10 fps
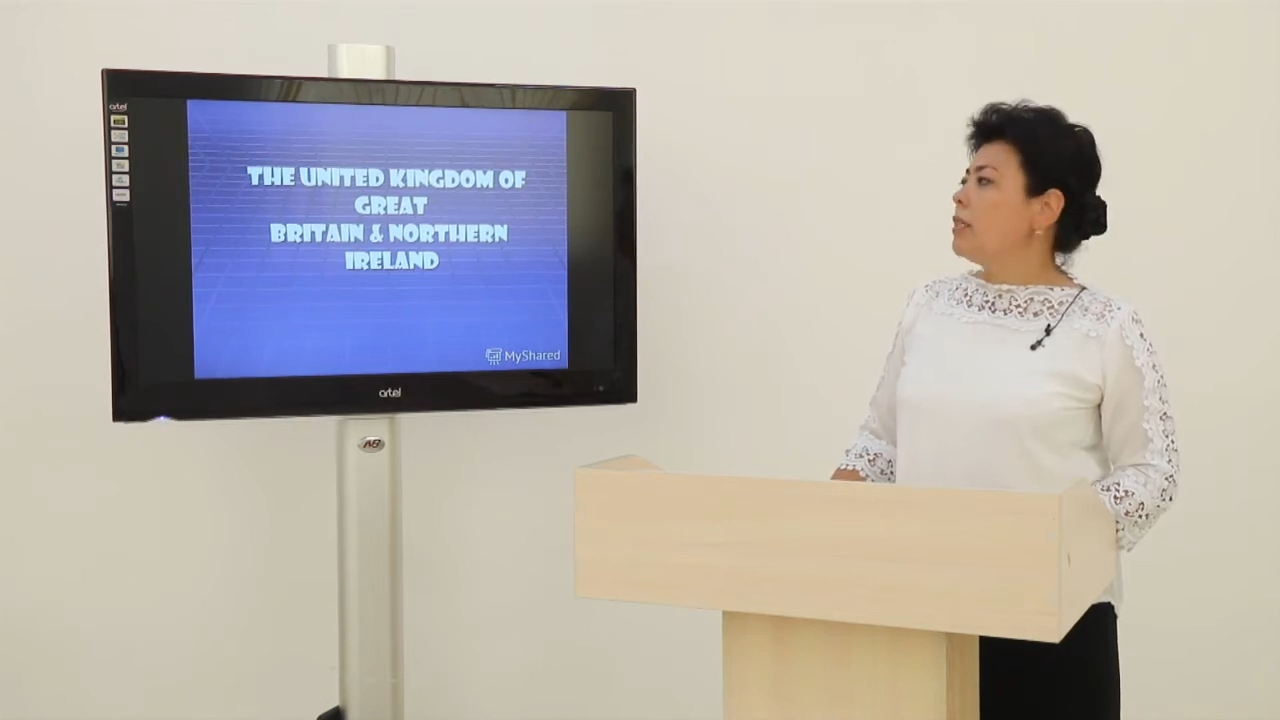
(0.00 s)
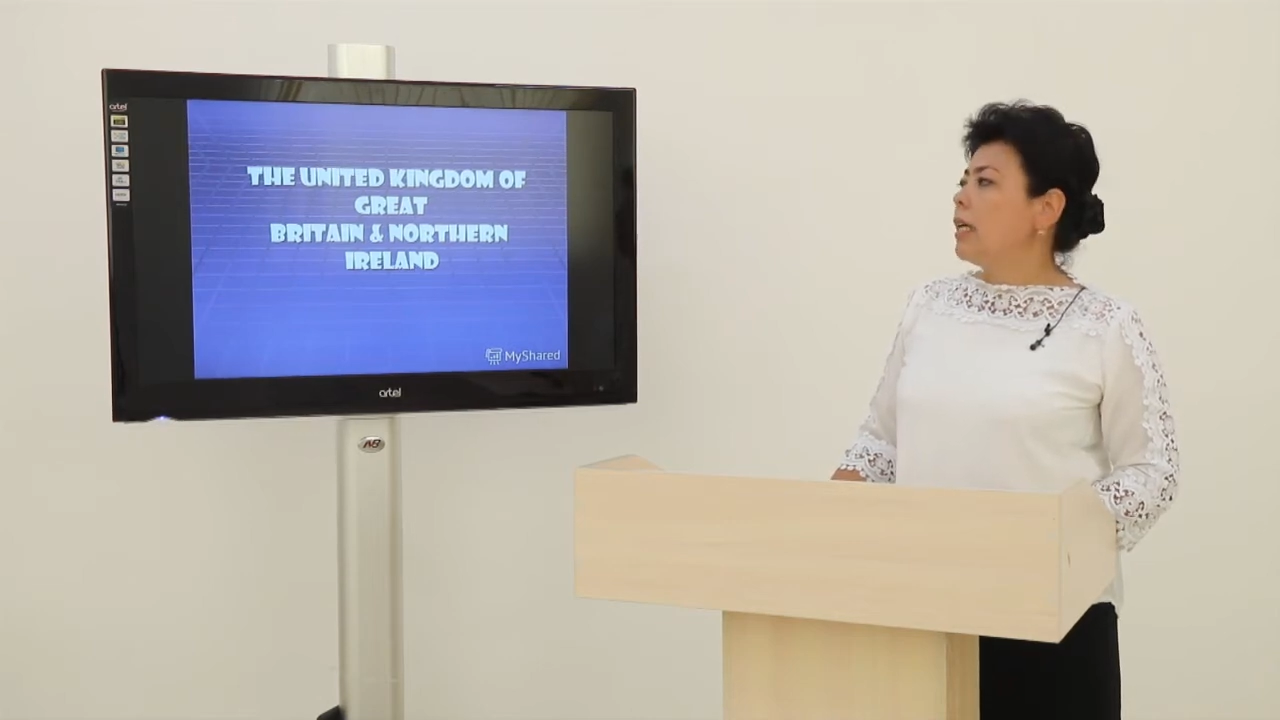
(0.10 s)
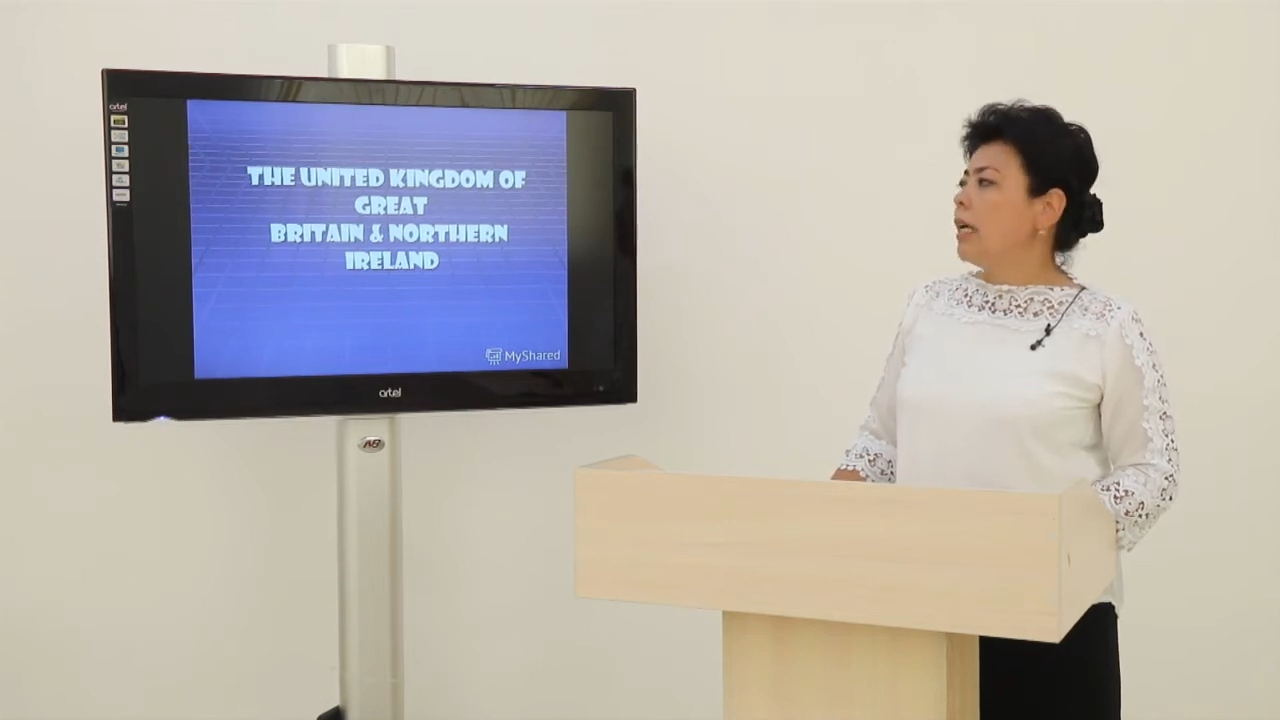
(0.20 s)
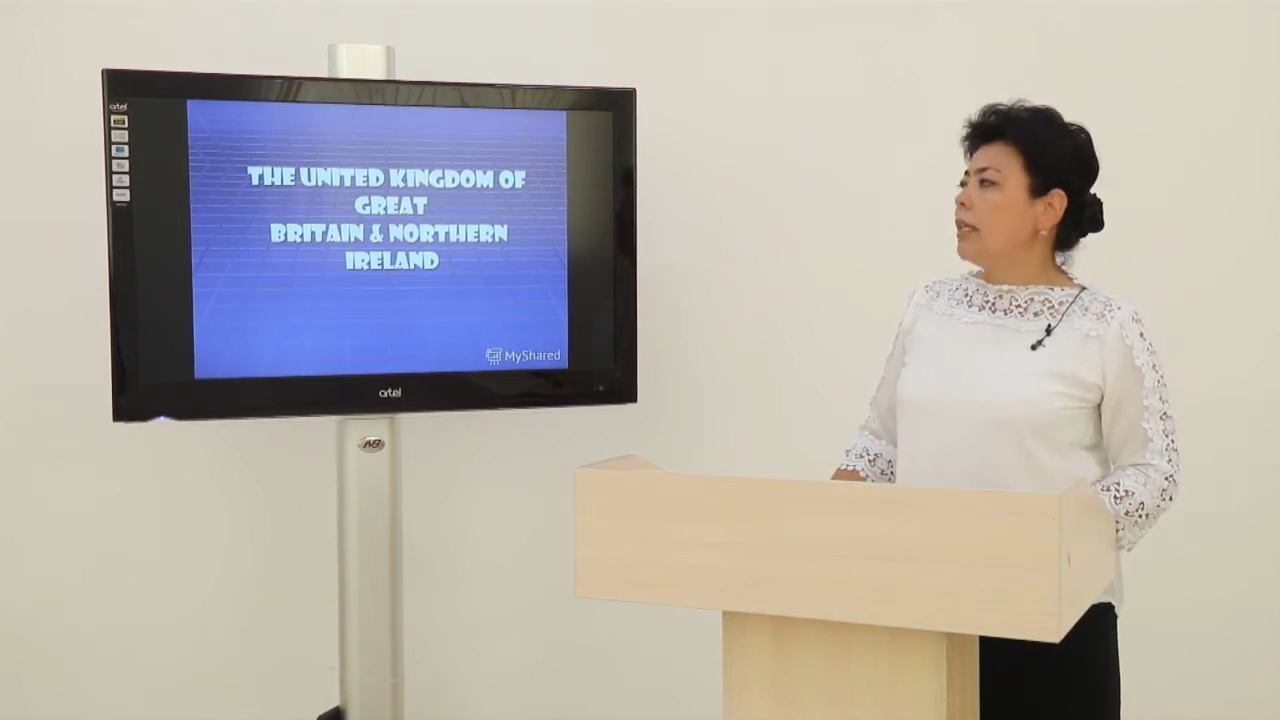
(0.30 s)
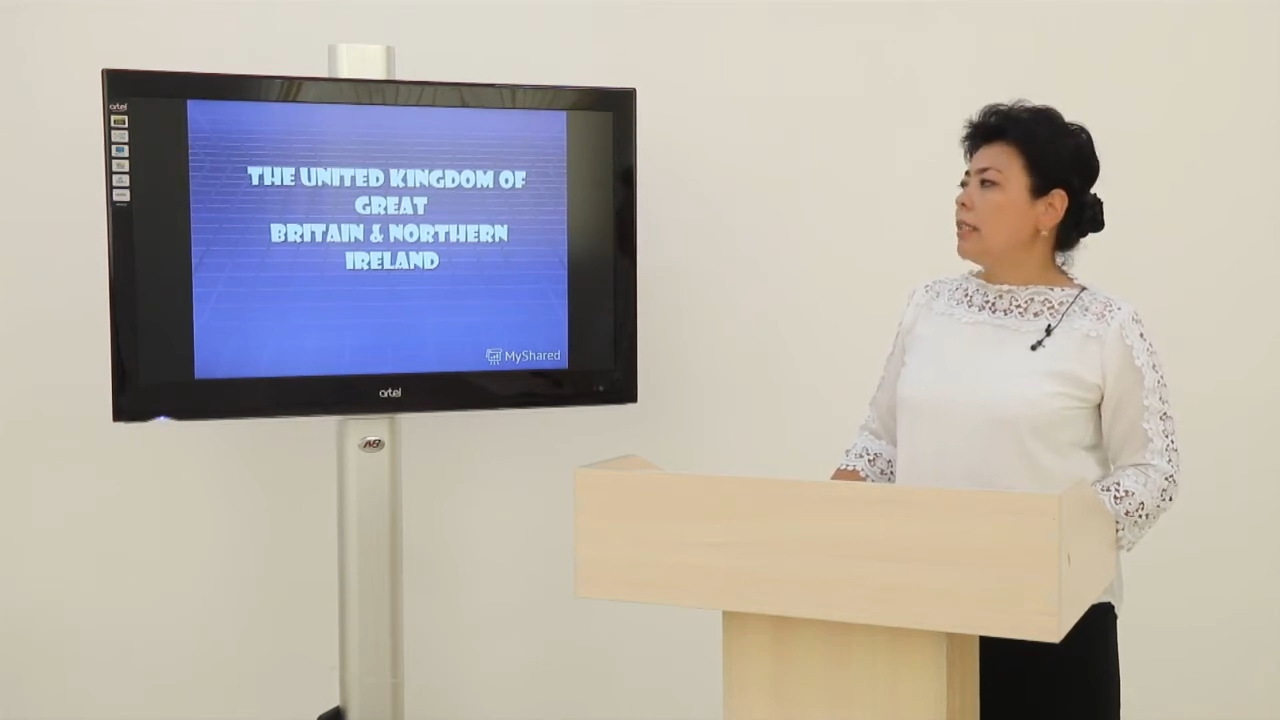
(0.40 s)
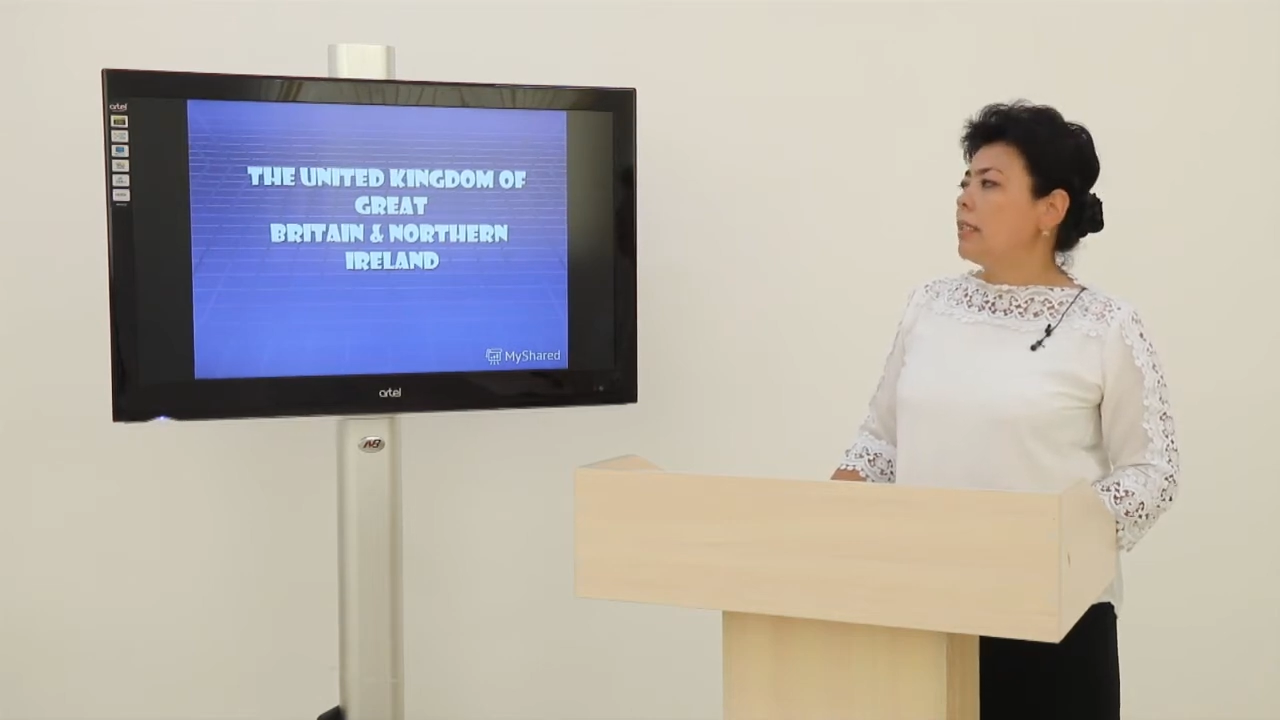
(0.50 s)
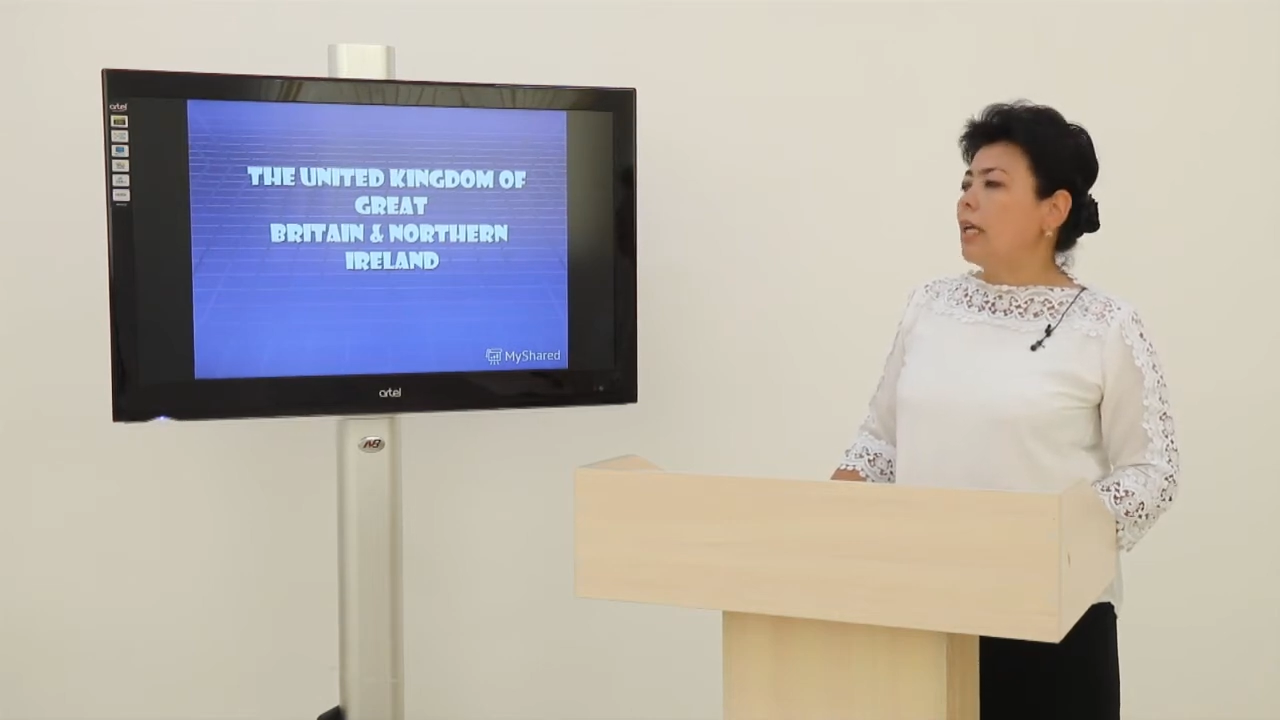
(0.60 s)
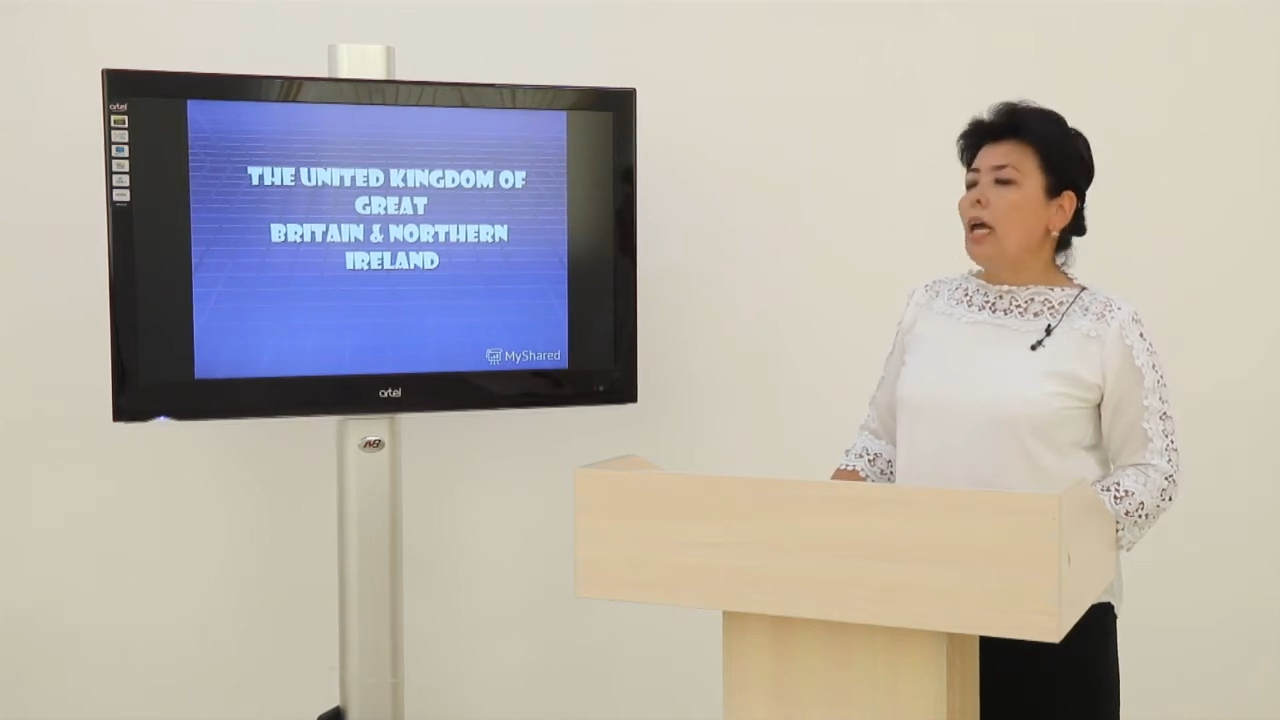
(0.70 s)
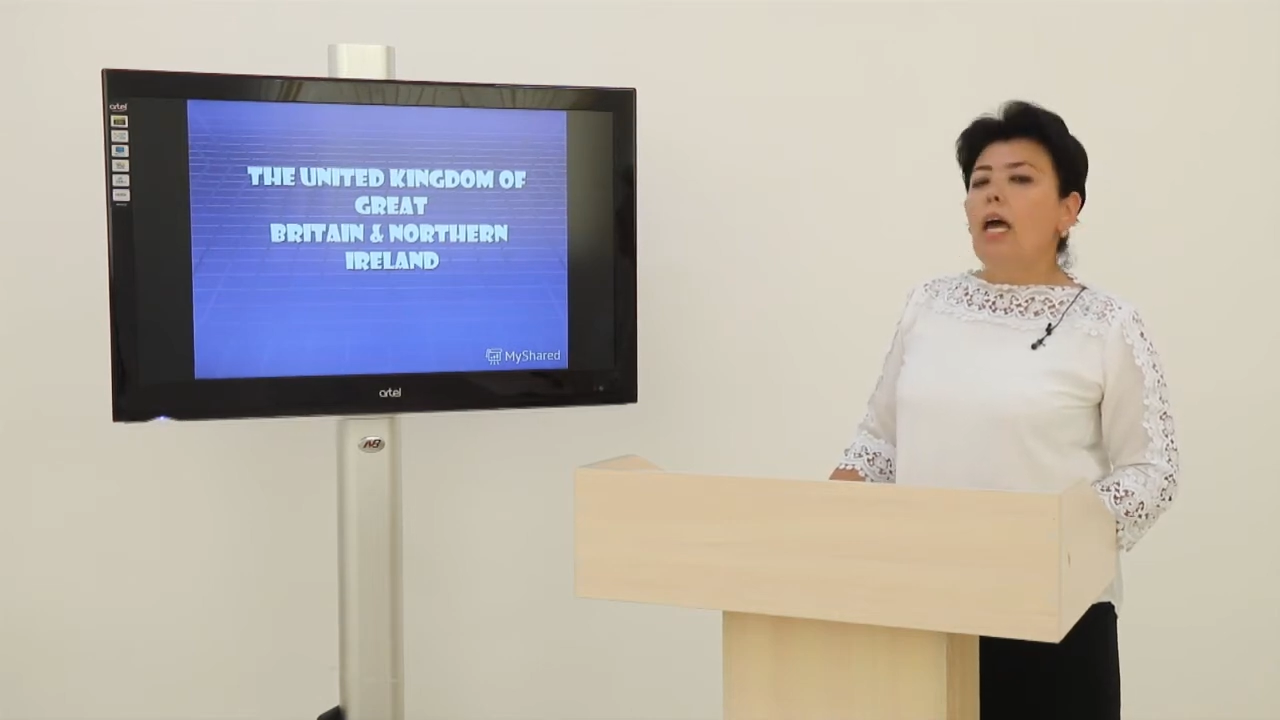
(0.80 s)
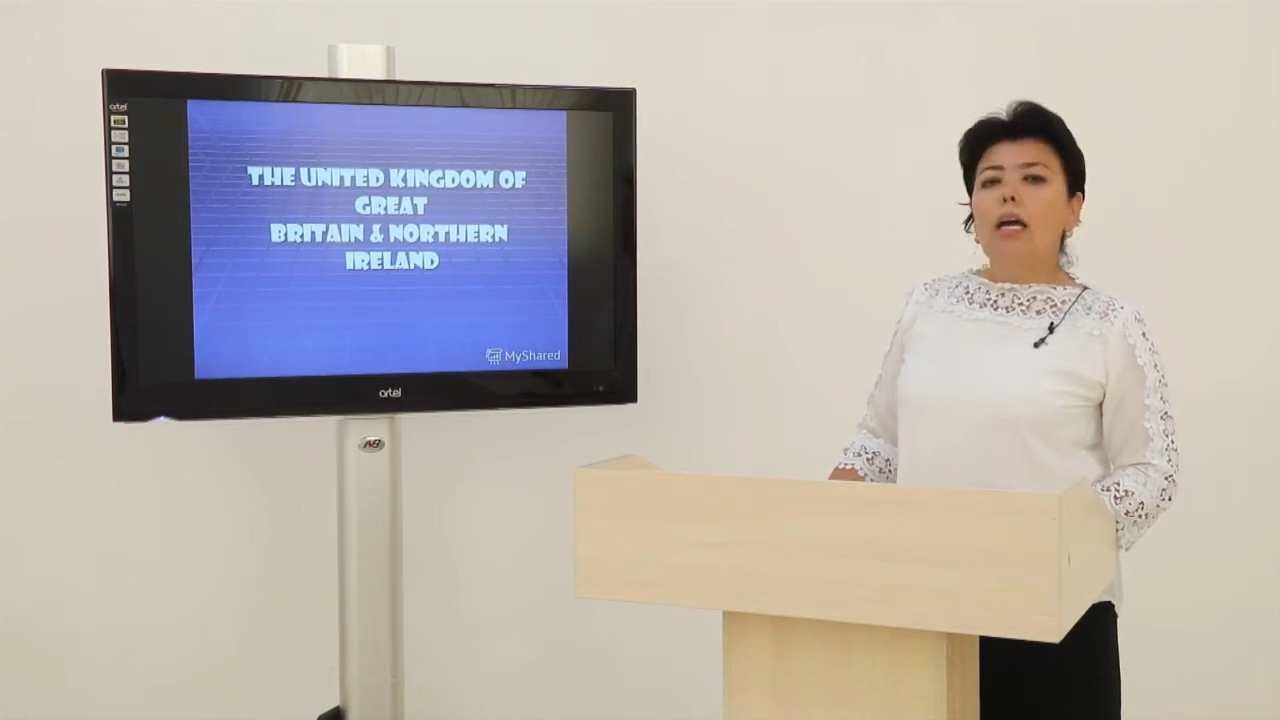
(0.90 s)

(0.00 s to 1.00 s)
say it's a